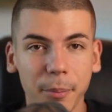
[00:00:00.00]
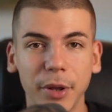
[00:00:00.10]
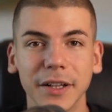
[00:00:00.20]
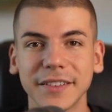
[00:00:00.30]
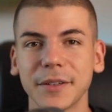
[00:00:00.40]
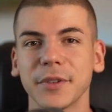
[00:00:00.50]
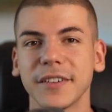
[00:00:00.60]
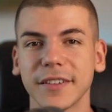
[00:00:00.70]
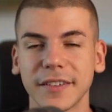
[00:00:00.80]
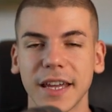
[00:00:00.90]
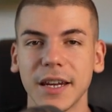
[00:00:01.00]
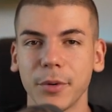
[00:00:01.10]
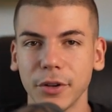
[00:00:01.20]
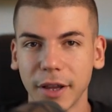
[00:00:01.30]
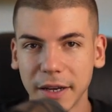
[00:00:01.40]
build something
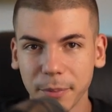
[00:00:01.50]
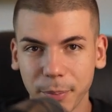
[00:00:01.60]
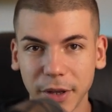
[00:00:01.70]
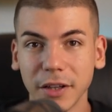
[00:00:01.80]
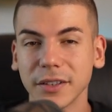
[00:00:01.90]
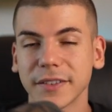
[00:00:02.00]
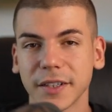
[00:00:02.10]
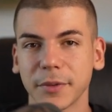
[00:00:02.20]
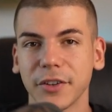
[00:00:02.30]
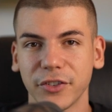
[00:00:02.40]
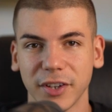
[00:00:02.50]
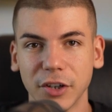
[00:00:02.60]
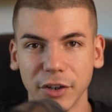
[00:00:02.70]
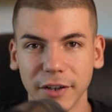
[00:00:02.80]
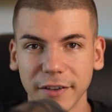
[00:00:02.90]
sustainable and build something
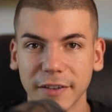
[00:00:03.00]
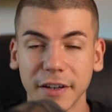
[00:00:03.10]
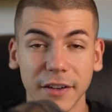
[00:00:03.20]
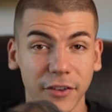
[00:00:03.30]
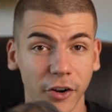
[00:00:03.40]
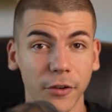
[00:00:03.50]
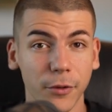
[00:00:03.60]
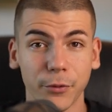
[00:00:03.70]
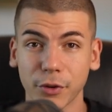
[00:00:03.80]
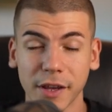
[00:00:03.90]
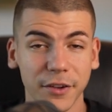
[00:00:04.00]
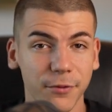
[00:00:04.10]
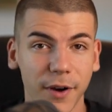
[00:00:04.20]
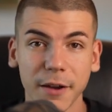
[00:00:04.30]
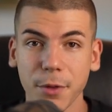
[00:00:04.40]
serious that can serve you for the next
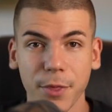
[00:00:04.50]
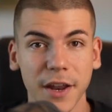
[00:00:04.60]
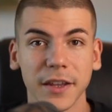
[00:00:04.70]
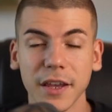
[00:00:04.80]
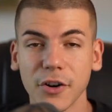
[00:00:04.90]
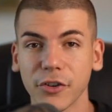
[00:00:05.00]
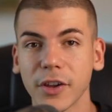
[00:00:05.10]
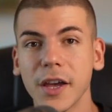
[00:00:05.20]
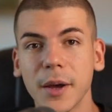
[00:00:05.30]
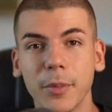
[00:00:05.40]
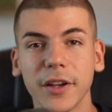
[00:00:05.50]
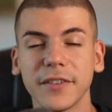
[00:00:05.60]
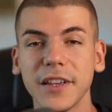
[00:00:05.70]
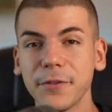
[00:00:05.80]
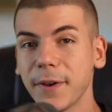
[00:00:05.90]
5 to 10 years because
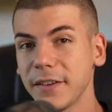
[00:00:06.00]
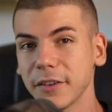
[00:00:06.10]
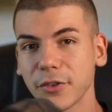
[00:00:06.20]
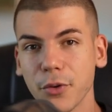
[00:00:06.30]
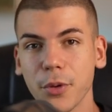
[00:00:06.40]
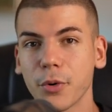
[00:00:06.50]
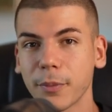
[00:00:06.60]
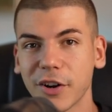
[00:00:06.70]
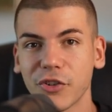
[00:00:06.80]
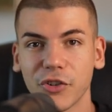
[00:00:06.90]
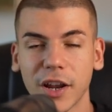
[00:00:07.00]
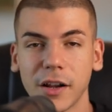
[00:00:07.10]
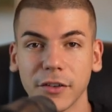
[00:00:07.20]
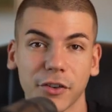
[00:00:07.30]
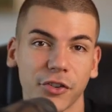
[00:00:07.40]
these faceless YouTube automation
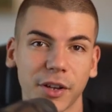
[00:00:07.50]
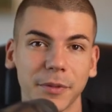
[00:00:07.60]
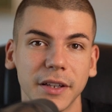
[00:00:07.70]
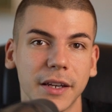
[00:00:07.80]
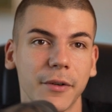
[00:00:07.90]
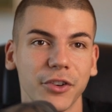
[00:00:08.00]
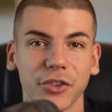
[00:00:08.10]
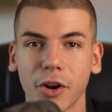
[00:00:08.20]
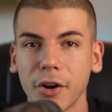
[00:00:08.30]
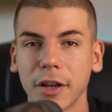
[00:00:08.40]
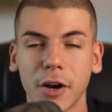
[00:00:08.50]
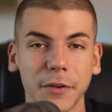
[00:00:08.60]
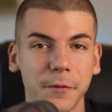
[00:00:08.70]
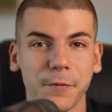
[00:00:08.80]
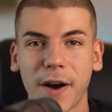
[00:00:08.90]
channels are something that I was starting starting out
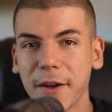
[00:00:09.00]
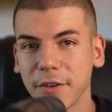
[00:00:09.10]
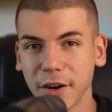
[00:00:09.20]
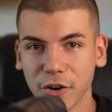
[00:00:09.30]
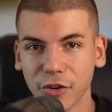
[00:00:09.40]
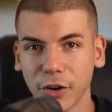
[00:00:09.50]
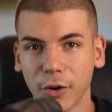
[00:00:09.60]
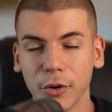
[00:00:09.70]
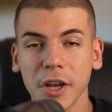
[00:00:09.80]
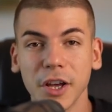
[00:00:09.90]
even five years ago.